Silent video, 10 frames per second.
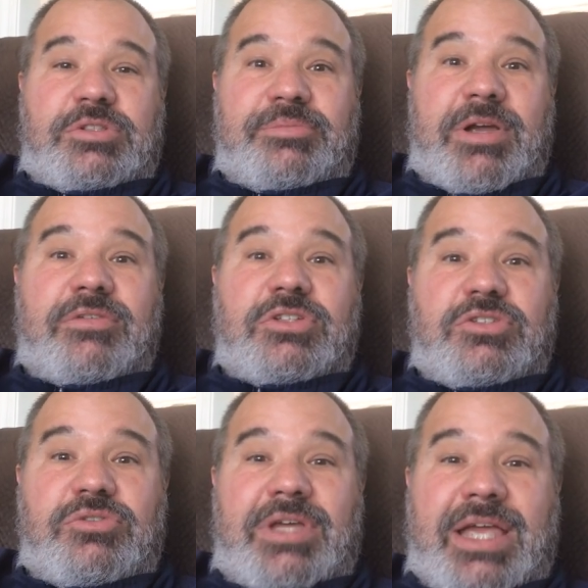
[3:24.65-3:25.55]
beverages
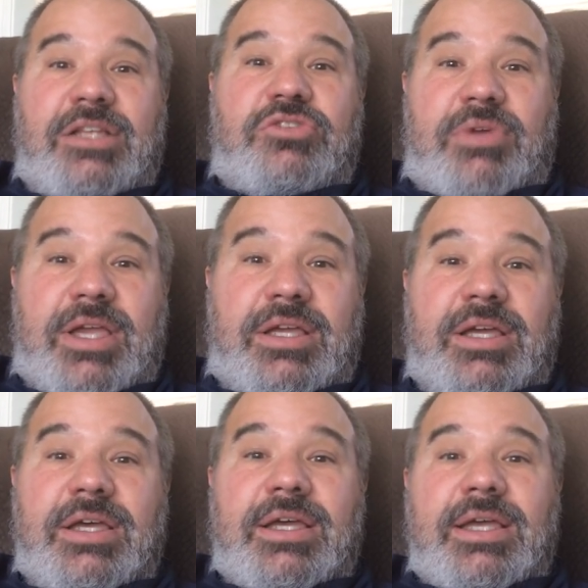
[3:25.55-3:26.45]
you ate and drank
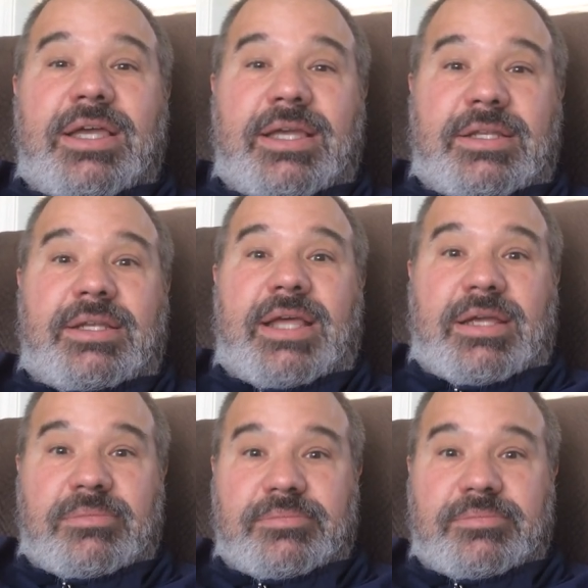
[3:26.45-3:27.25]
in a day.